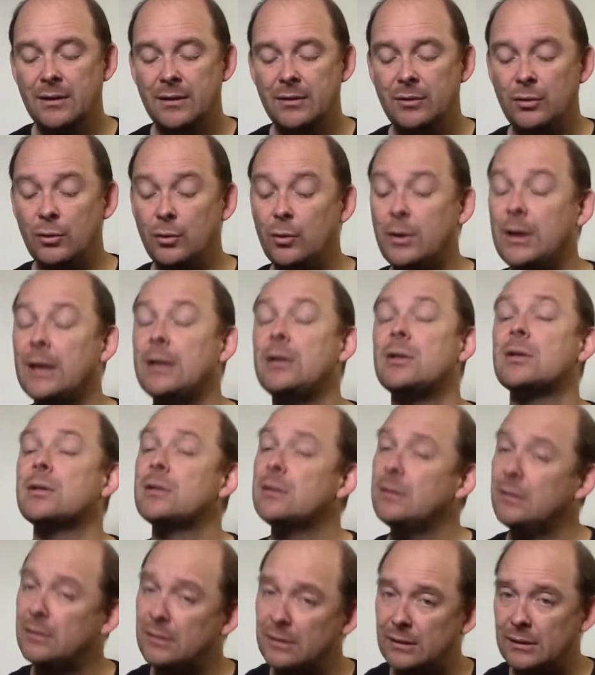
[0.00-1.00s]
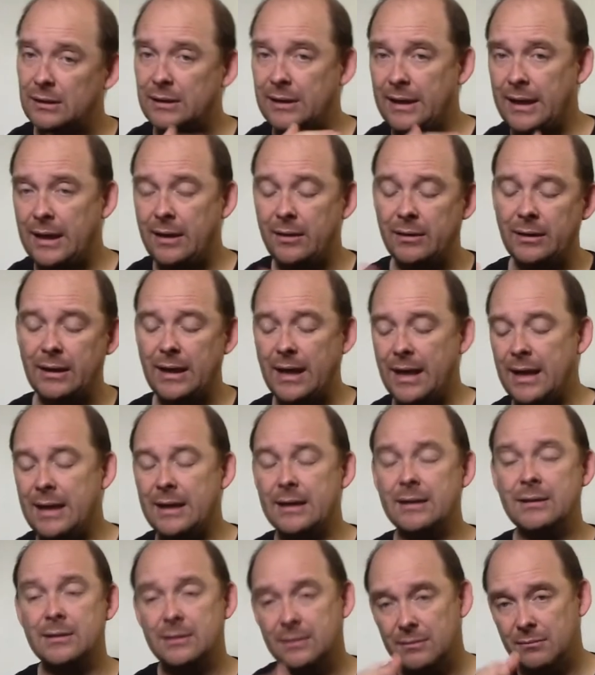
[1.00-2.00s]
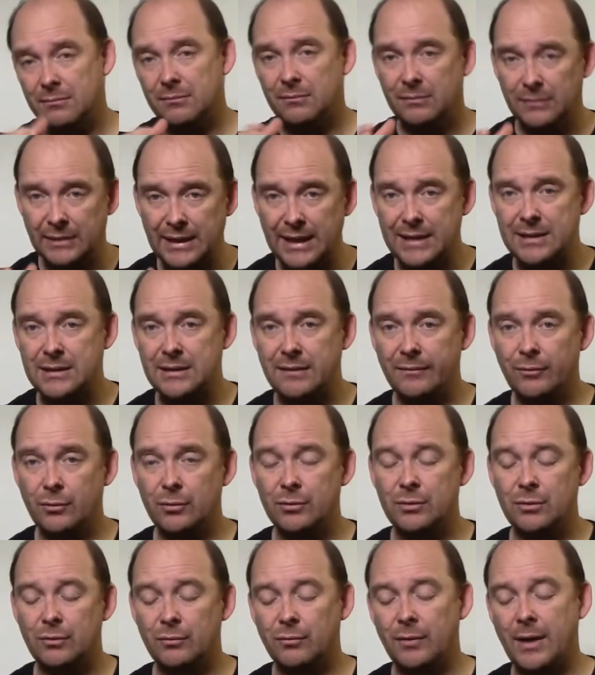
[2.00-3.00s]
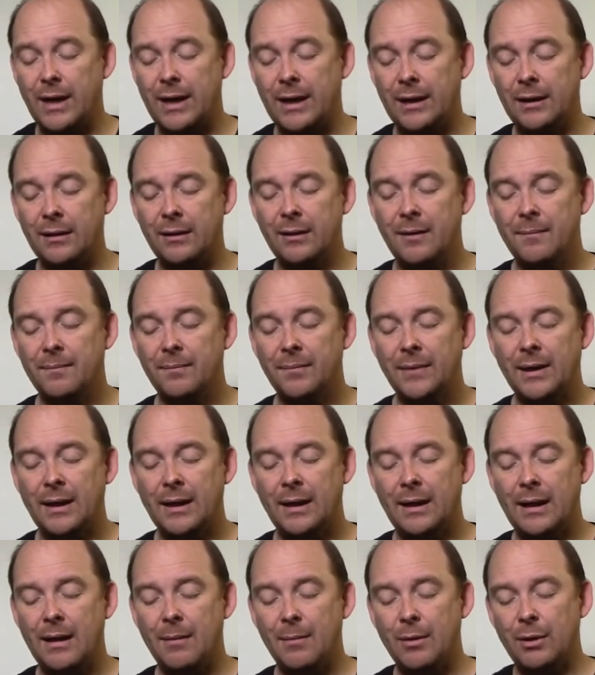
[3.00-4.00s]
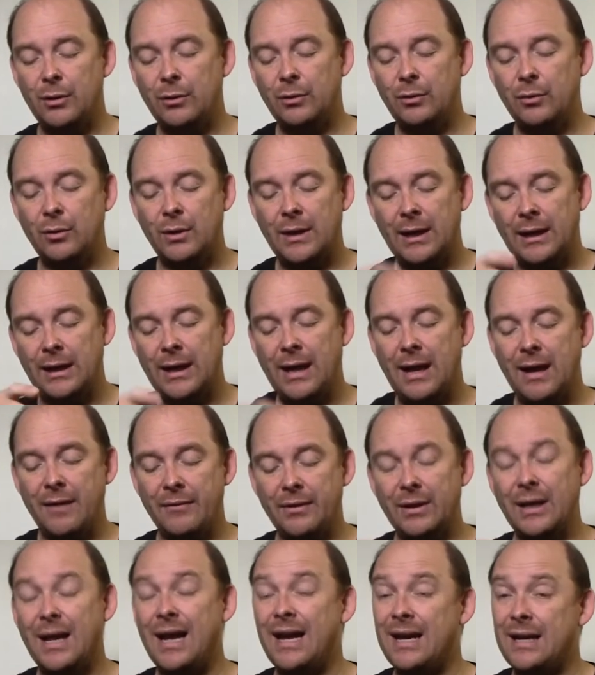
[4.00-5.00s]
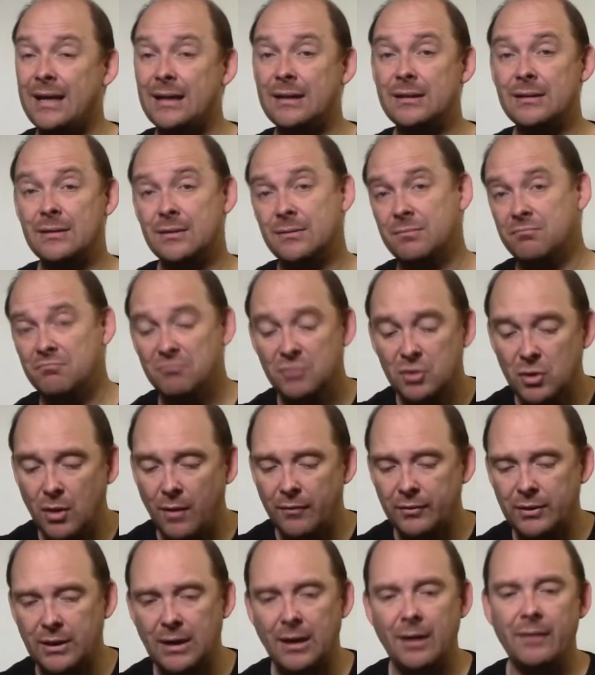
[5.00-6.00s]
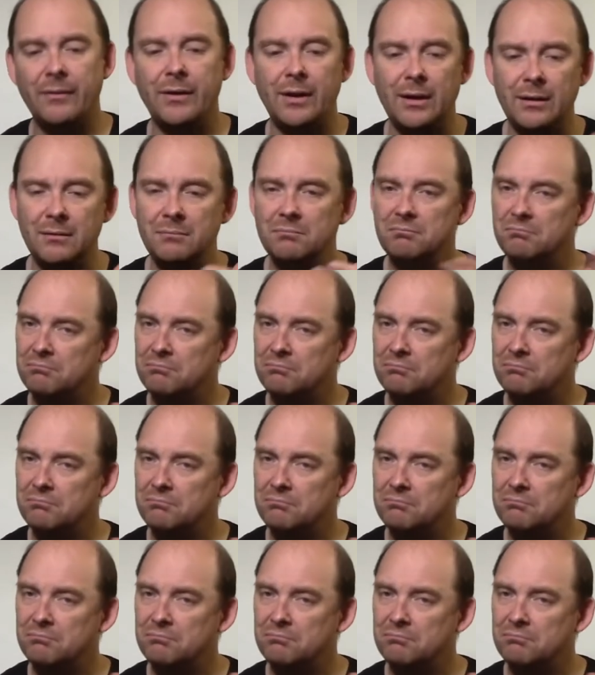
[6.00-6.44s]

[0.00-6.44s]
You can just count it as that's difficult terrain um, you can have it as soft cover,